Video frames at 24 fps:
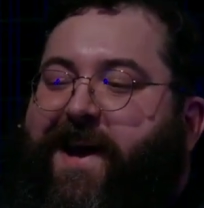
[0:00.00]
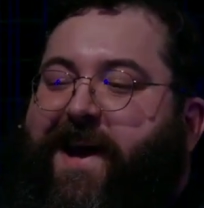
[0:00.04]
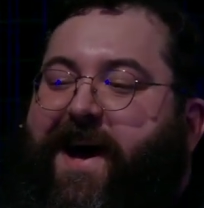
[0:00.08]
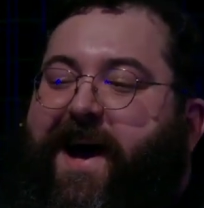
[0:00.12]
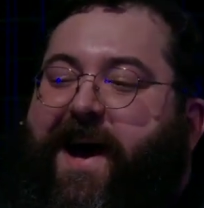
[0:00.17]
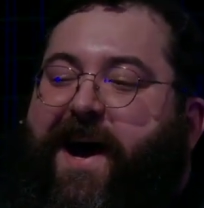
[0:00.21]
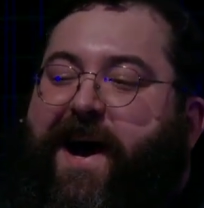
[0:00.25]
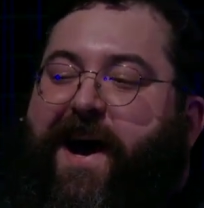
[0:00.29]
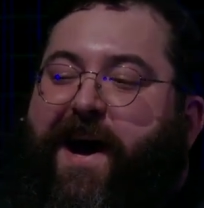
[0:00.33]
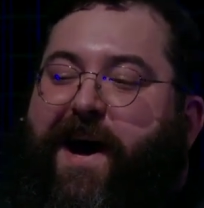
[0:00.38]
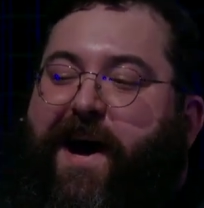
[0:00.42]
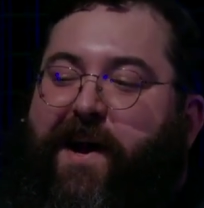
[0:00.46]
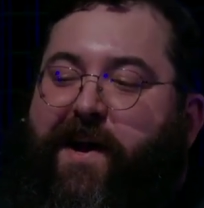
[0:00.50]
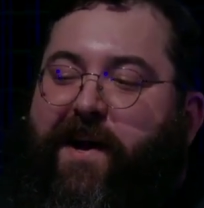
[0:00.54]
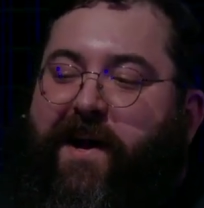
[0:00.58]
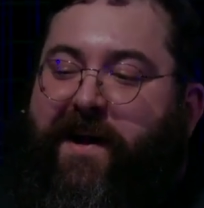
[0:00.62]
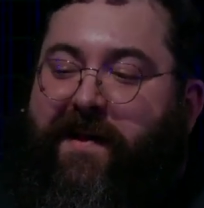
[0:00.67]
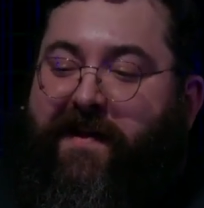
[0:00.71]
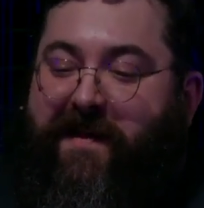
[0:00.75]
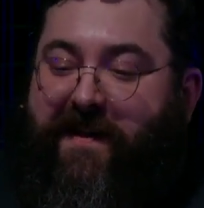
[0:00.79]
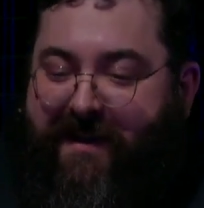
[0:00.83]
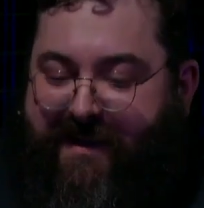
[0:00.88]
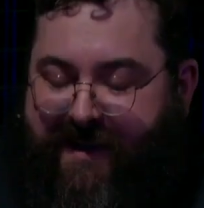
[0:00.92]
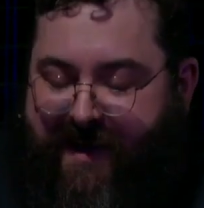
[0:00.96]
And
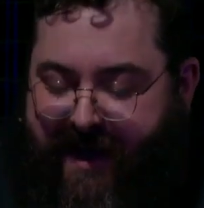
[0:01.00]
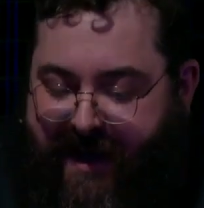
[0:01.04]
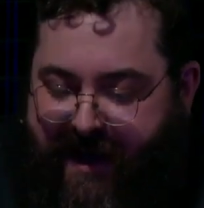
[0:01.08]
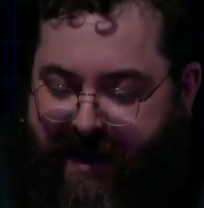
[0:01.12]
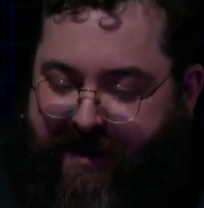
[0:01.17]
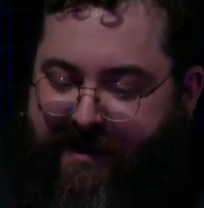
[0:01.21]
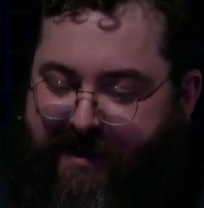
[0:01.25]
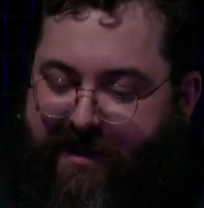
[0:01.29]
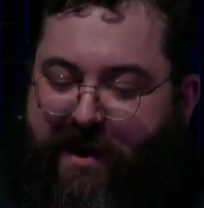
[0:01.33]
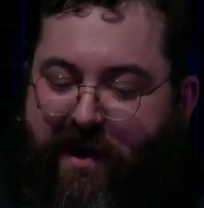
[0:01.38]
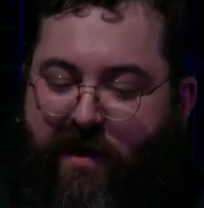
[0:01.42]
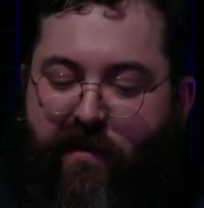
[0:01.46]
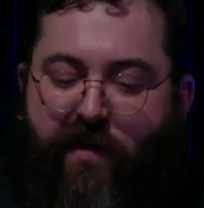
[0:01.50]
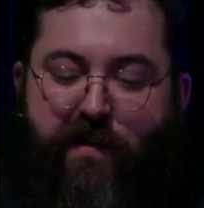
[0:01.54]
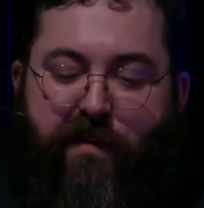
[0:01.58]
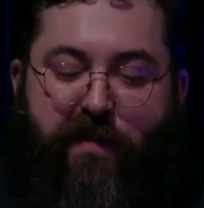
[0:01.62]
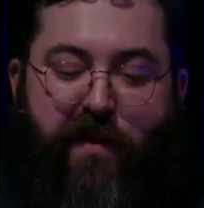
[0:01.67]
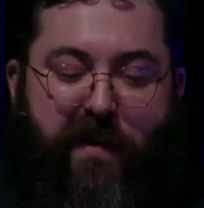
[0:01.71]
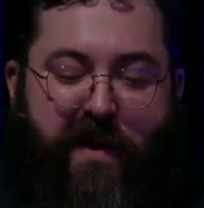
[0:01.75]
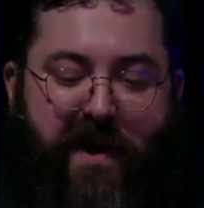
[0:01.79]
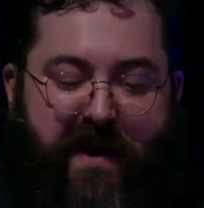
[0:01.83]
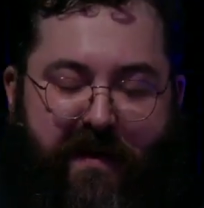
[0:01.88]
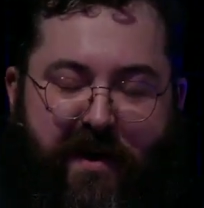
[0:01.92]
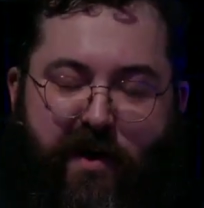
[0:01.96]
in this case, our
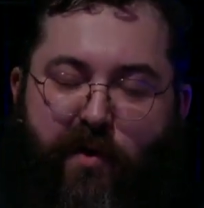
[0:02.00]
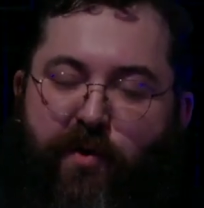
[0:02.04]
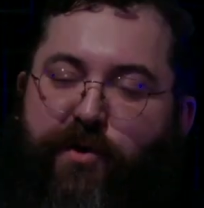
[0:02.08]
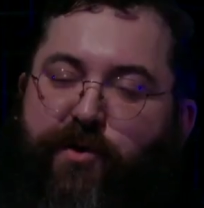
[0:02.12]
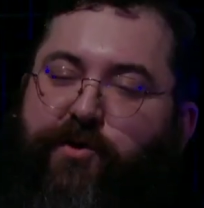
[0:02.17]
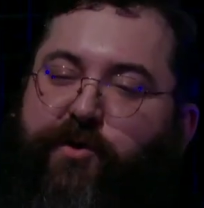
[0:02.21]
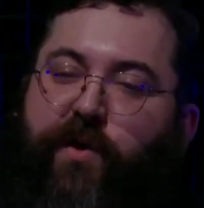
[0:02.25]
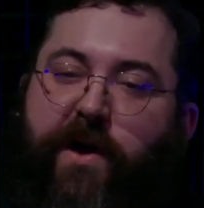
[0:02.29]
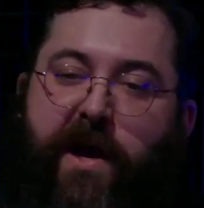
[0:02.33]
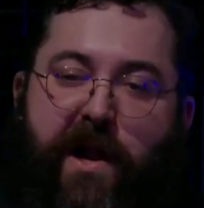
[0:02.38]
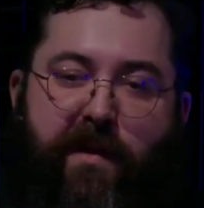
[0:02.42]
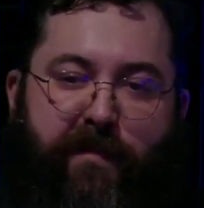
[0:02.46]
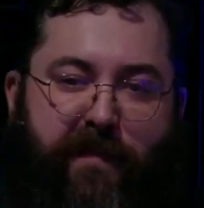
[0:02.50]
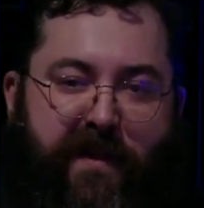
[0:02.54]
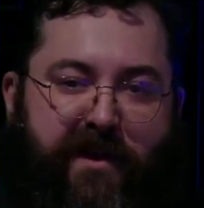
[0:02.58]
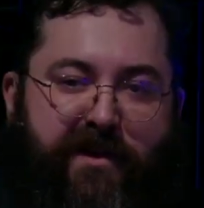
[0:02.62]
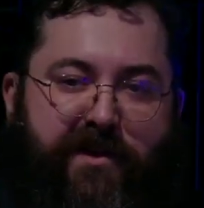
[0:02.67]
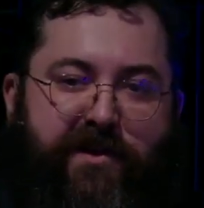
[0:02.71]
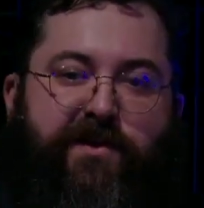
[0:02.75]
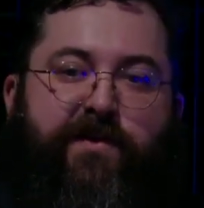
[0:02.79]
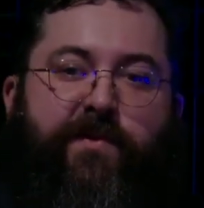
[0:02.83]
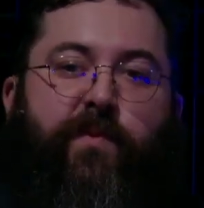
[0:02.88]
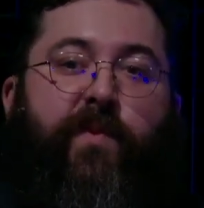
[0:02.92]
provider also helped us